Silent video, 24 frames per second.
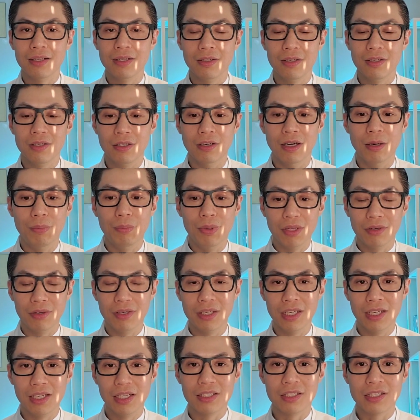you know,
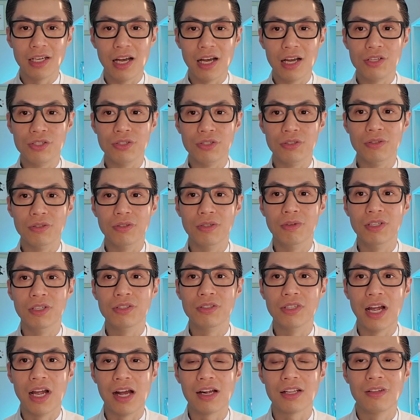ability inside you, once you
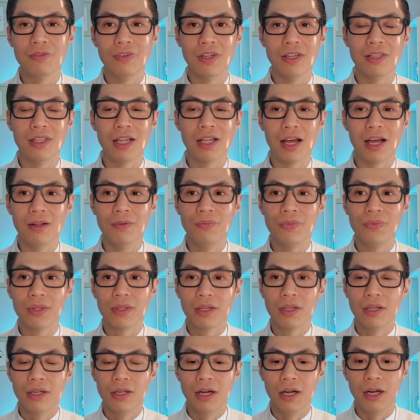activate that
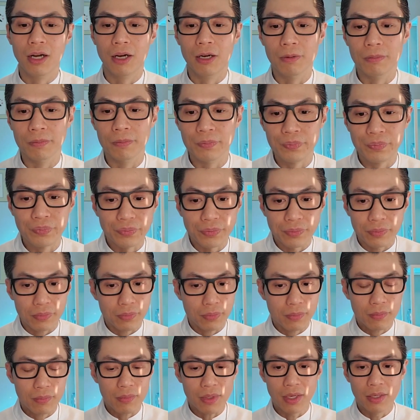
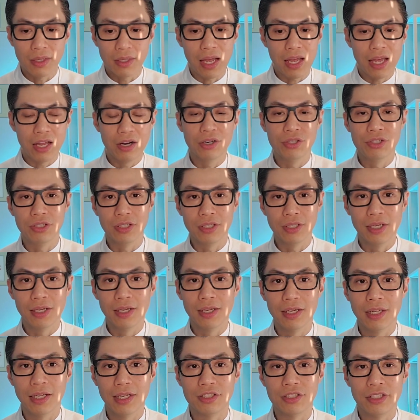that energy,
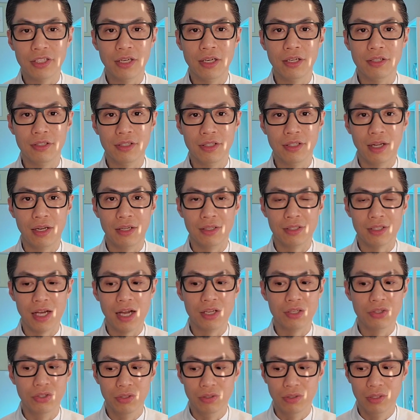the chi energy
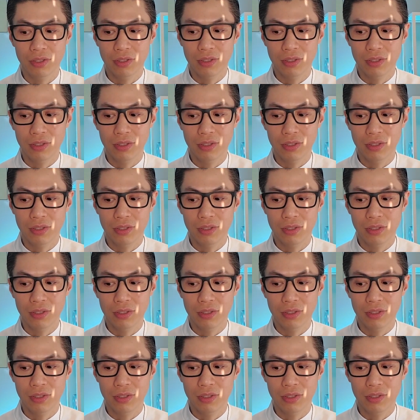inside you,